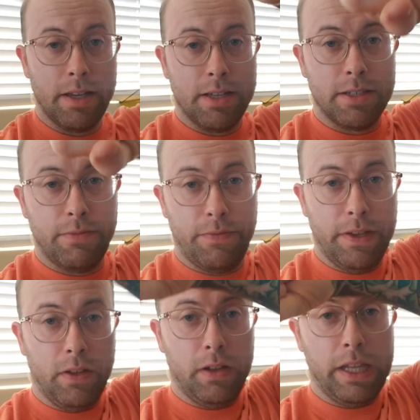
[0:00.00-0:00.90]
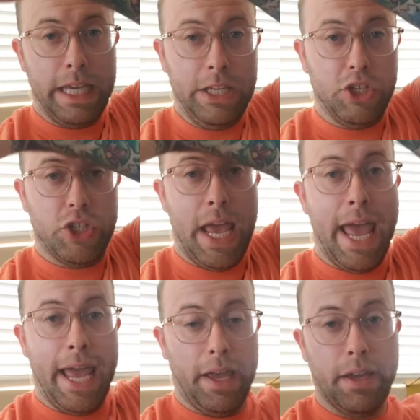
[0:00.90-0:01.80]
to fill each
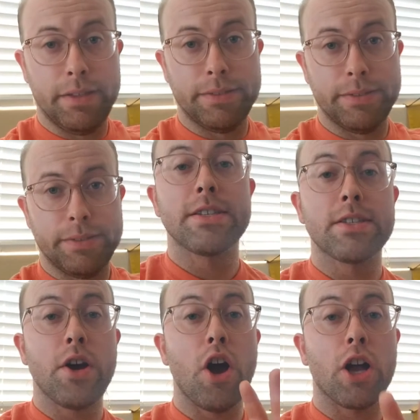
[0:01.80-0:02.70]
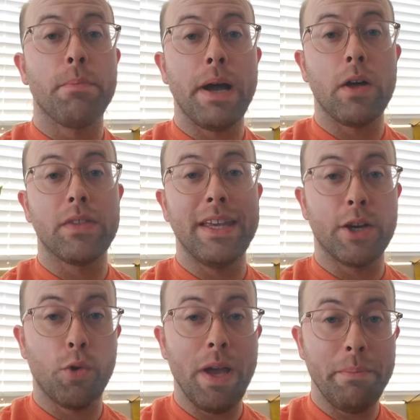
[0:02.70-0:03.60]
tank. Let's talk about the
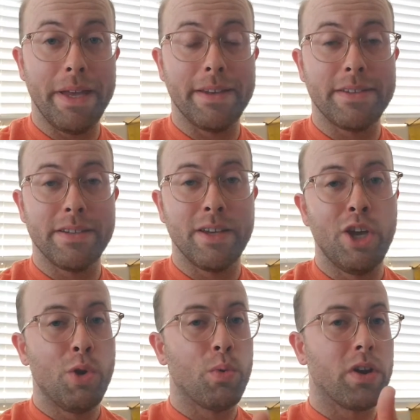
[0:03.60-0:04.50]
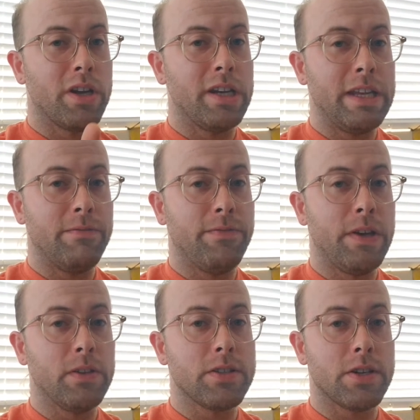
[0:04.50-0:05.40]
equipment. We're going to need
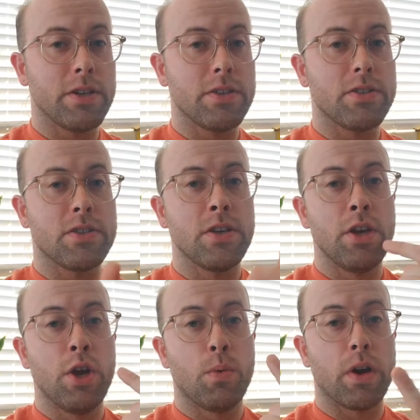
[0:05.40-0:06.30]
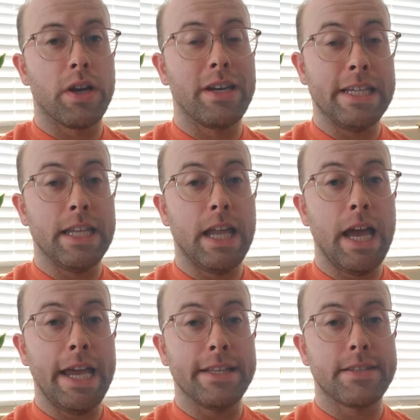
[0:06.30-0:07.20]
filters. We're going to need
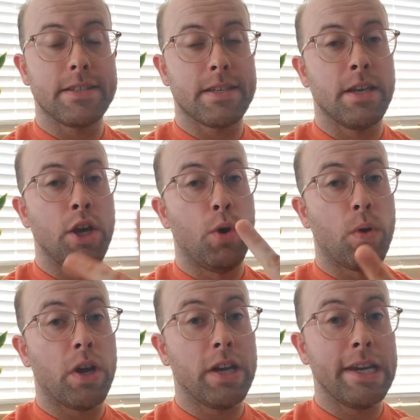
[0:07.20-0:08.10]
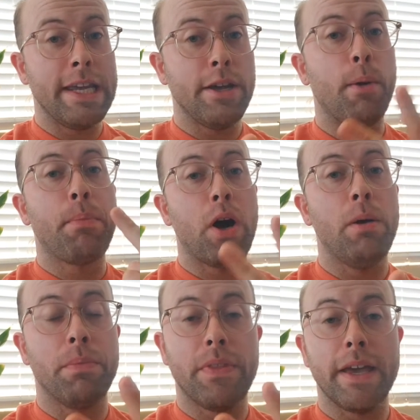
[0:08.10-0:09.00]
lights. We're going to need a
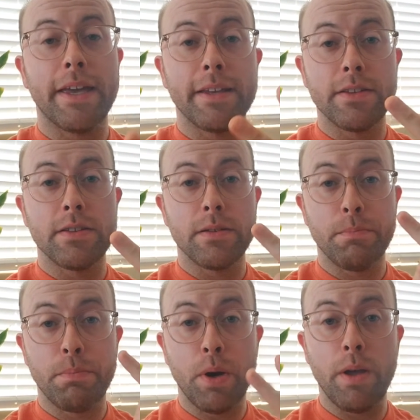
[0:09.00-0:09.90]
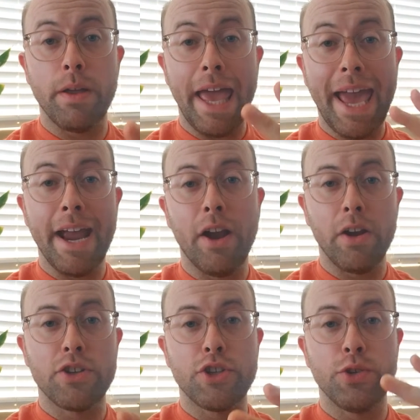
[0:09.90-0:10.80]
pump that can put air
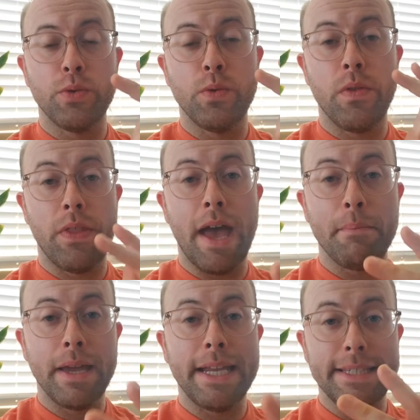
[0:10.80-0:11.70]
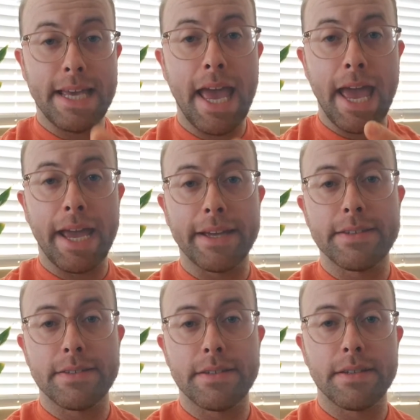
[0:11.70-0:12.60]
to that many
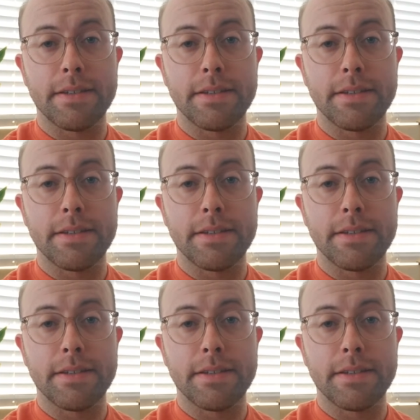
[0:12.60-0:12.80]
tanks.